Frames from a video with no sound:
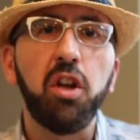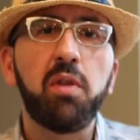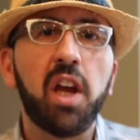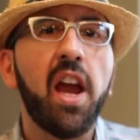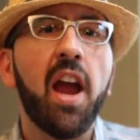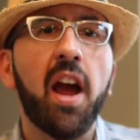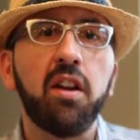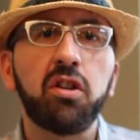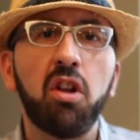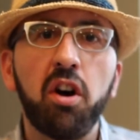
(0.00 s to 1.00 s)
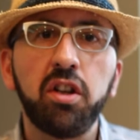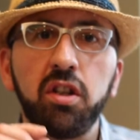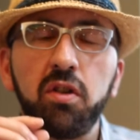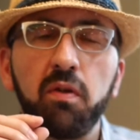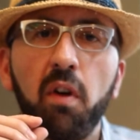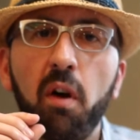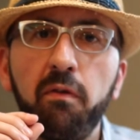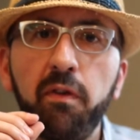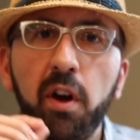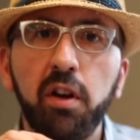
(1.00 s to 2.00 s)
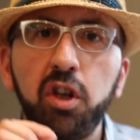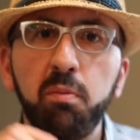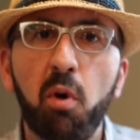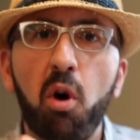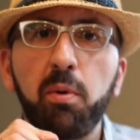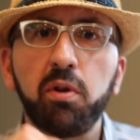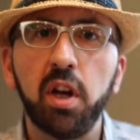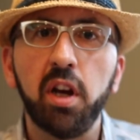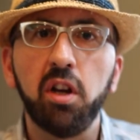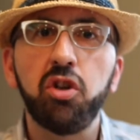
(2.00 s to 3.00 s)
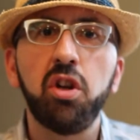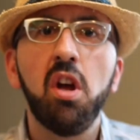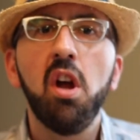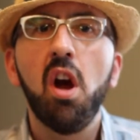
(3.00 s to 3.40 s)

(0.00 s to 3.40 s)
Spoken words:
You can, as long as it's a very small percentage